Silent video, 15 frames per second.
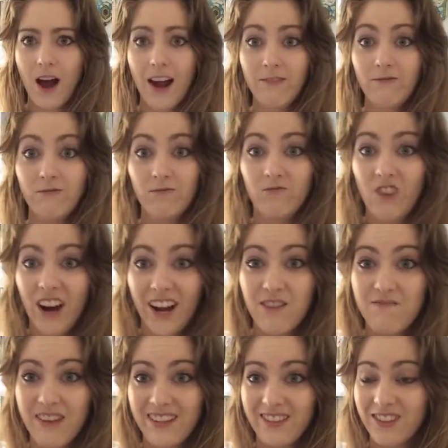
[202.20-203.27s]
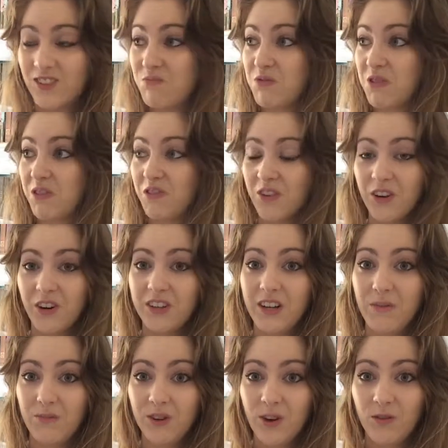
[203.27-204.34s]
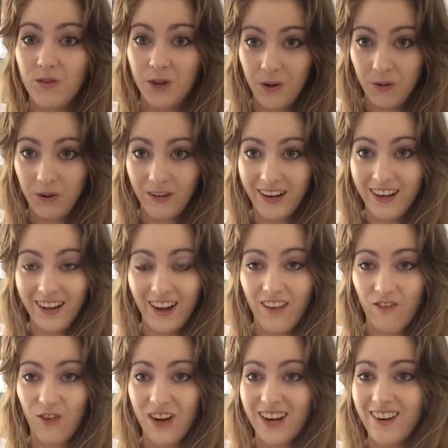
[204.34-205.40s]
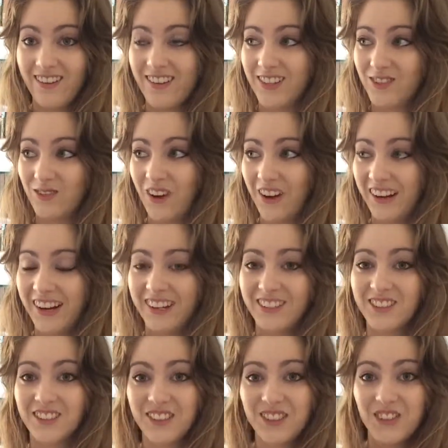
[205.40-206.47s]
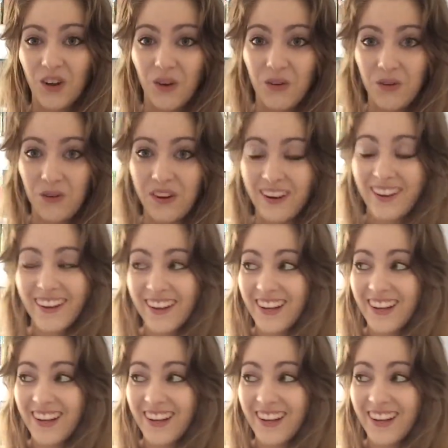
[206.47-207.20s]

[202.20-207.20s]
I recommend this book for a contemporary novel you want to read this one. It is so good.